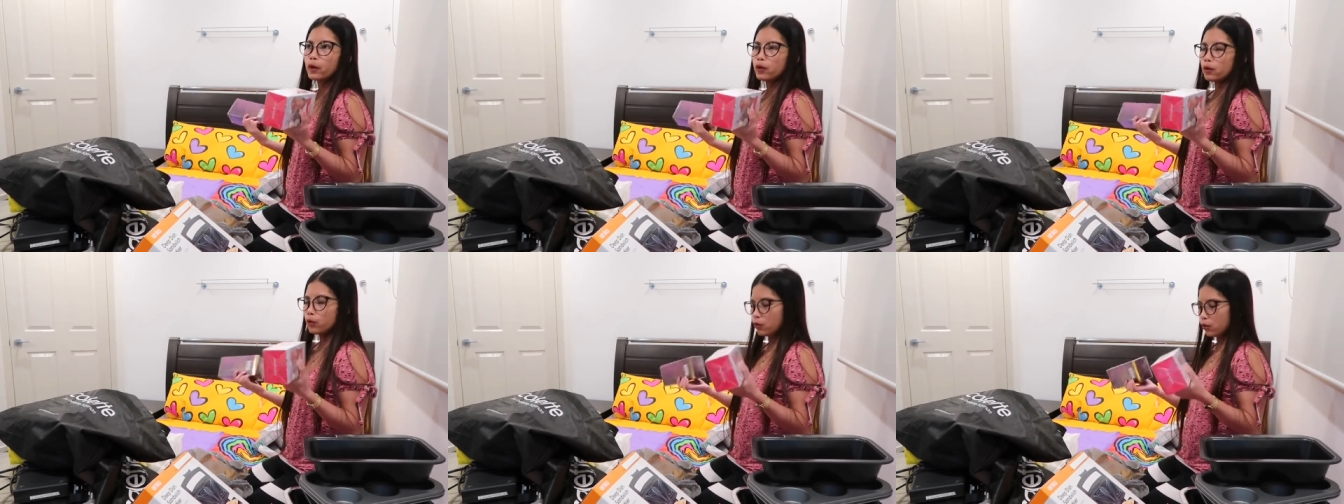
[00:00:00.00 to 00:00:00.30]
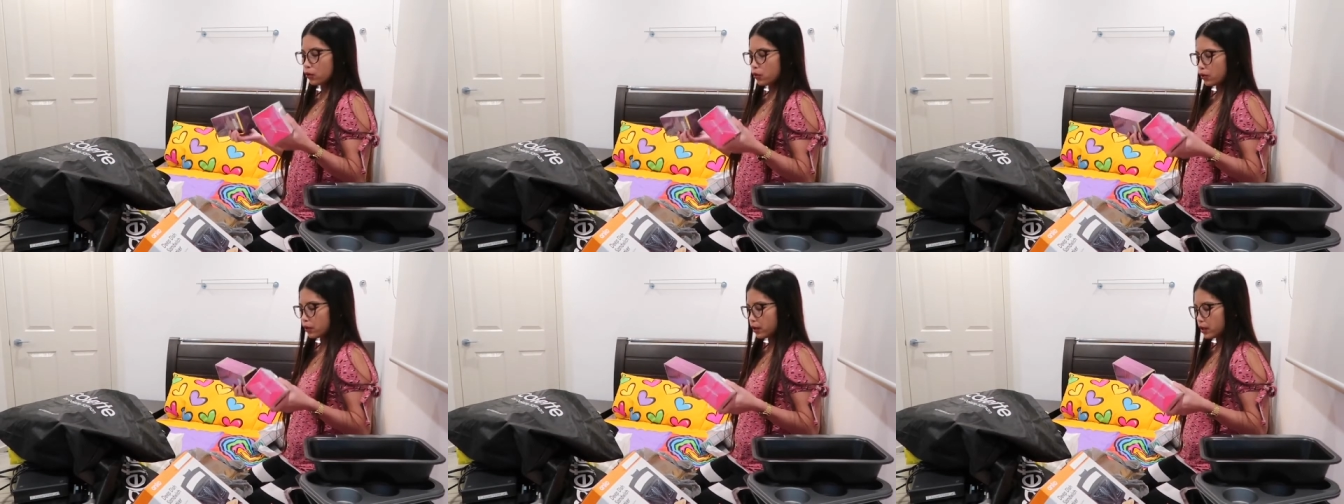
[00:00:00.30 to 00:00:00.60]

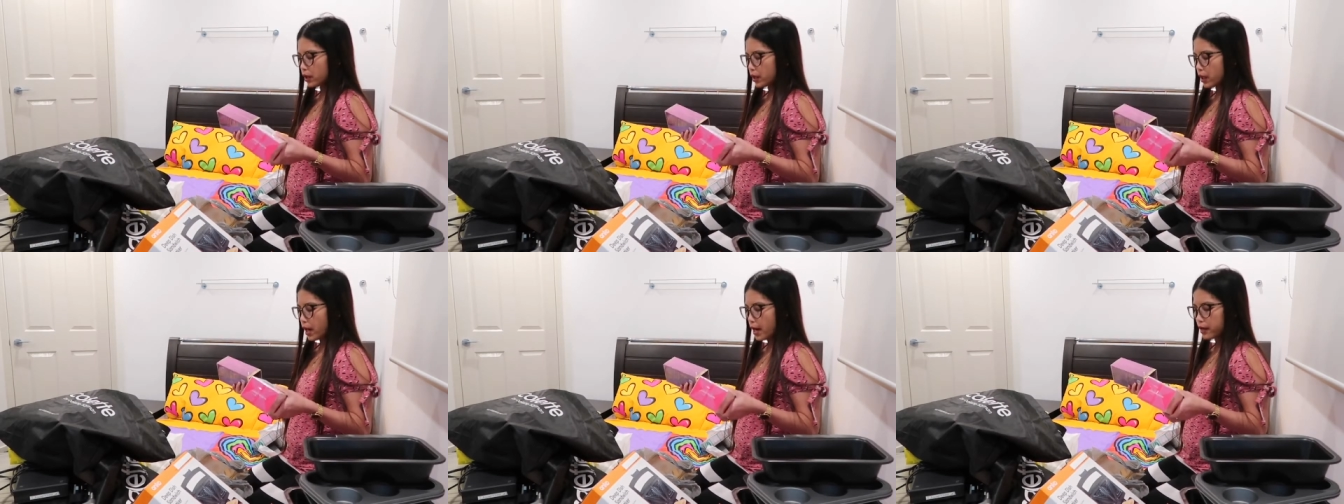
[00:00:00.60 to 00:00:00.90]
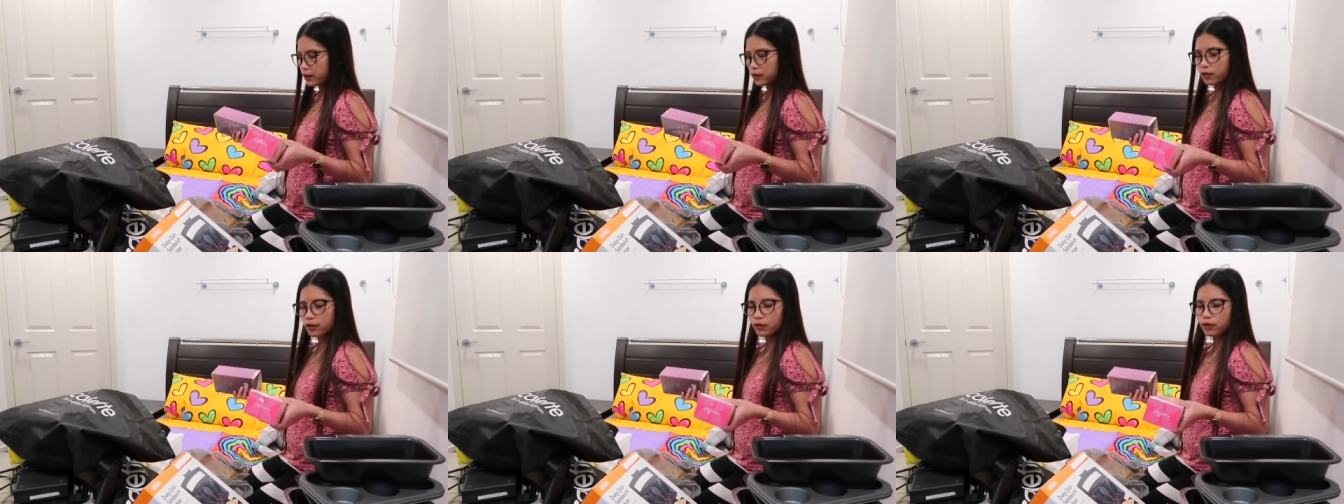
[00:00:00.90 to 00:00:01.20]
or
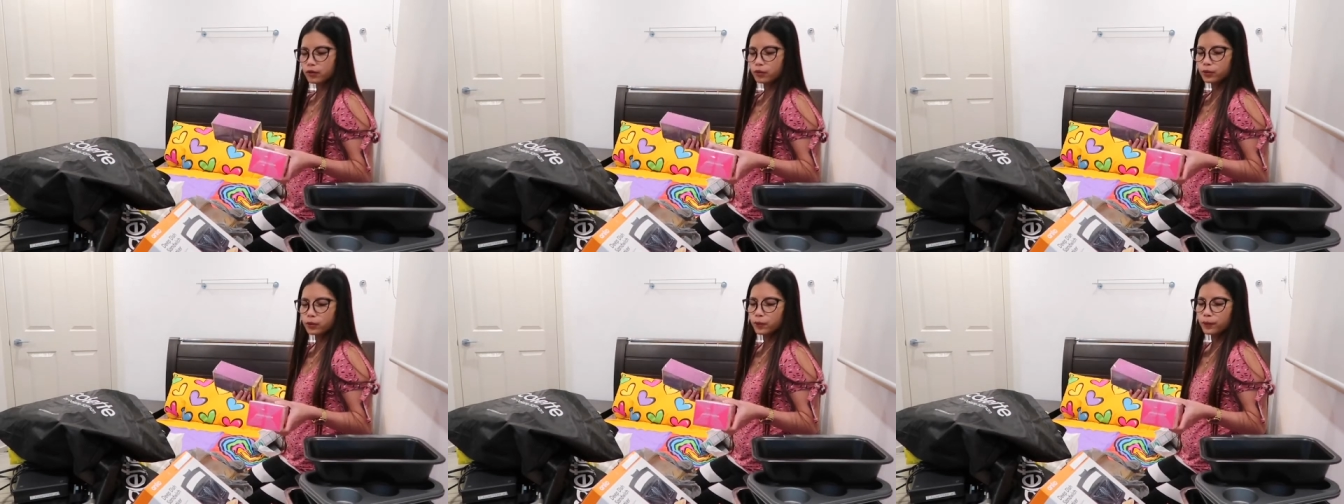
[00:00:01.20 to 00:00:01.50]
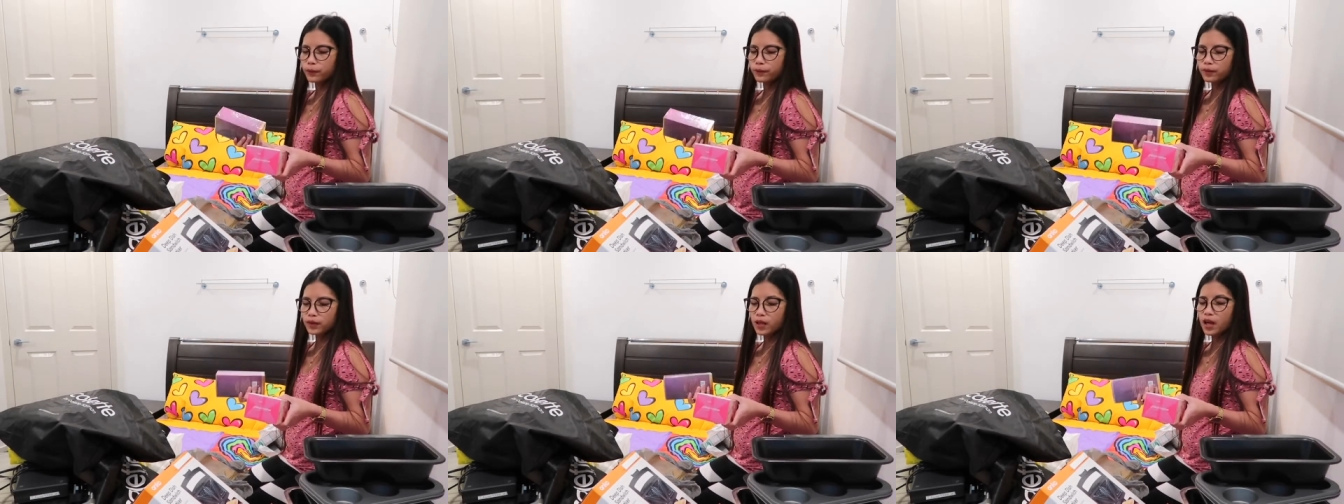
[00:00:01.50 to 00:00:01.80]
I don't know.
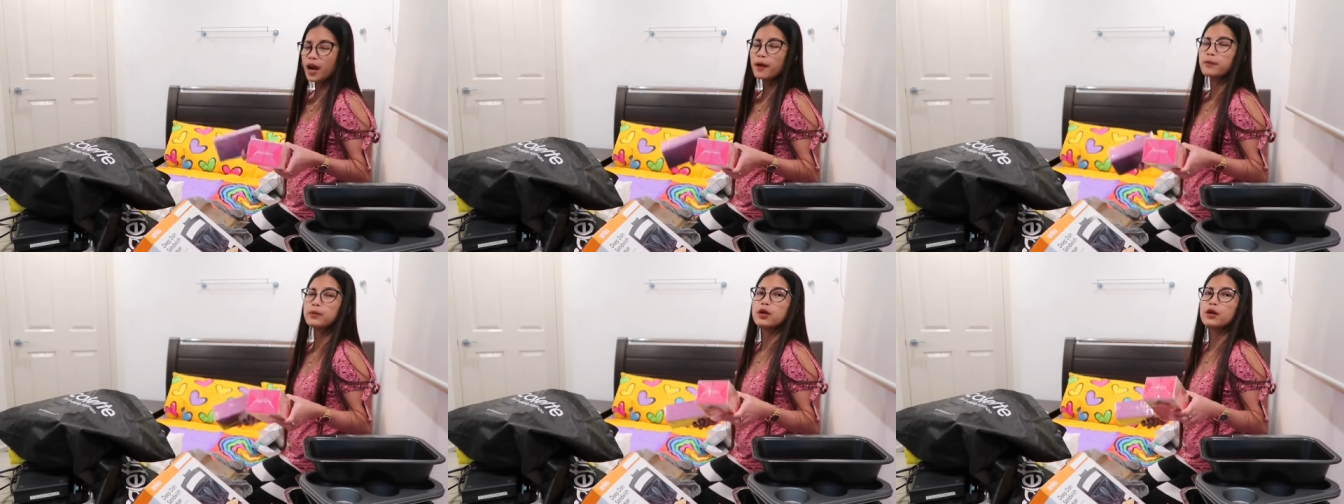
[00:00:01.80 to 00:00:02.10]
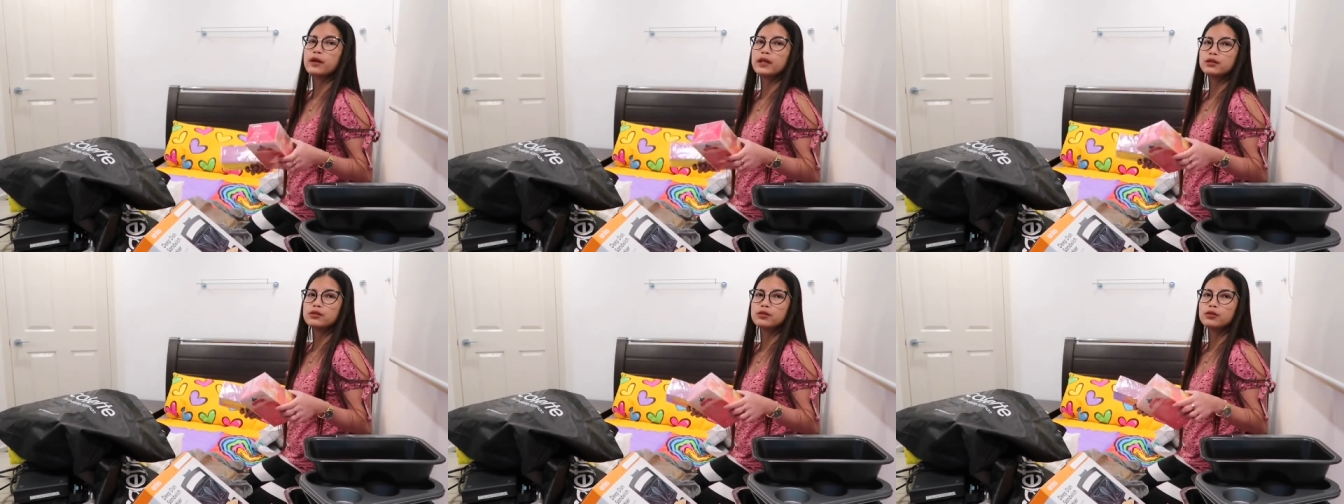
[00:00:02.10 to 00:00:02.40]
I'm
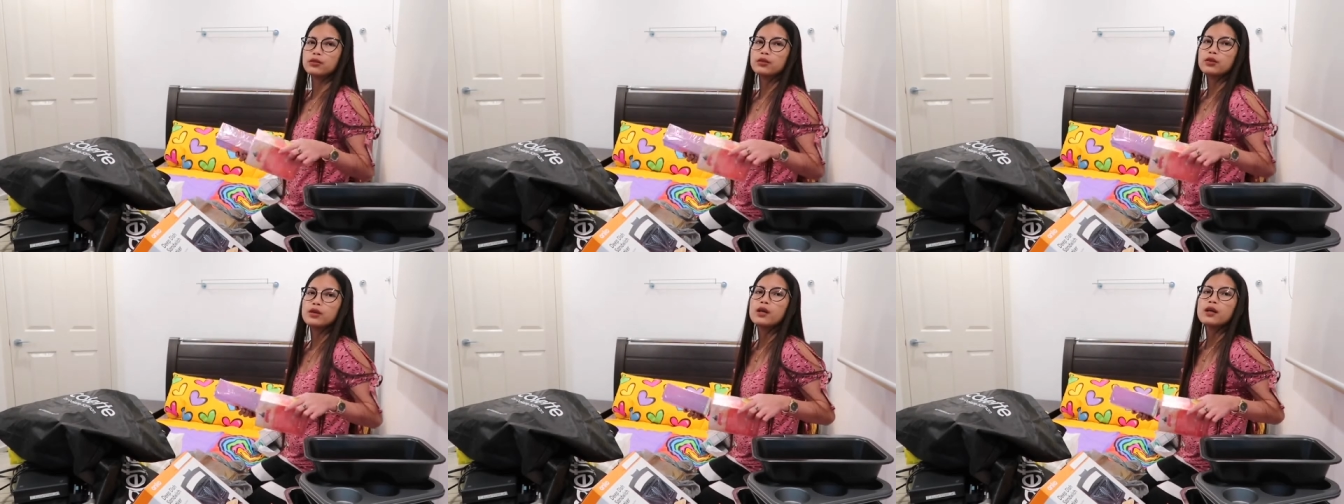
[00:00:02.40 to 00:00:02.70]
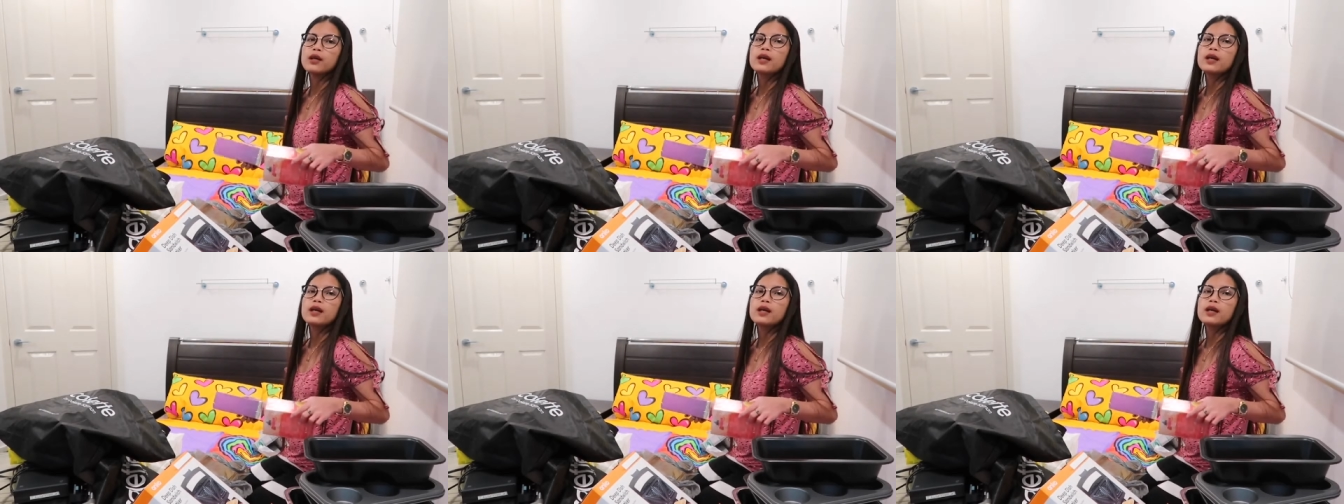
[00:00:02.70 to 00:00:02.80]
going to